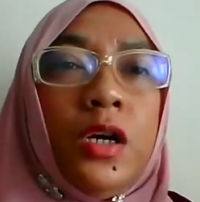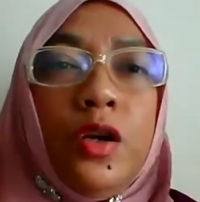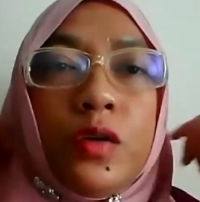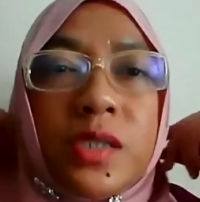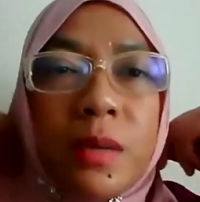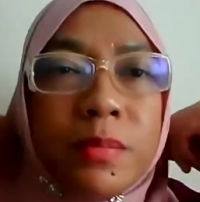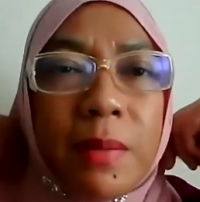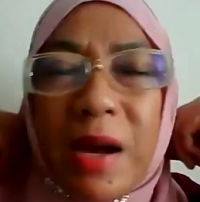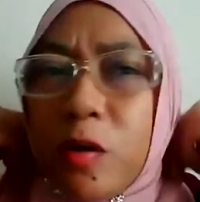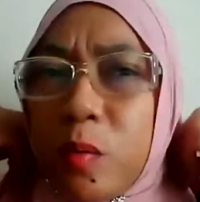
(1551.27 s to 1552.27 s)
You know,
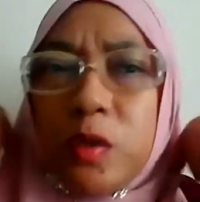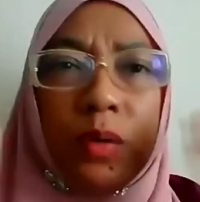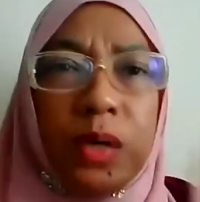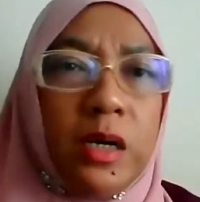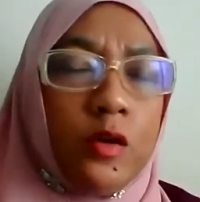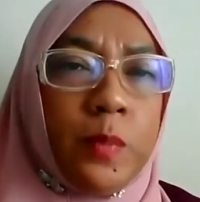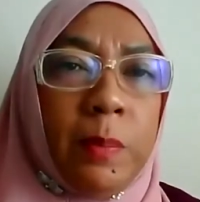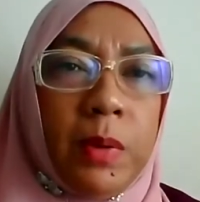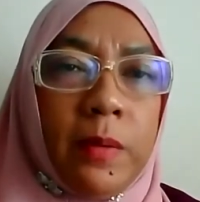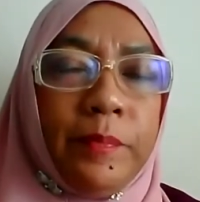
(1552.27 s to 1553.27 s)
sometimes I don't want to read a
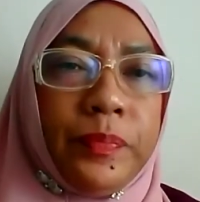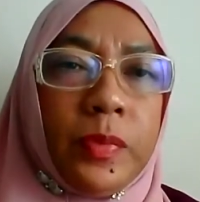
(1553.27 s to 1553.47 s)
newspaper.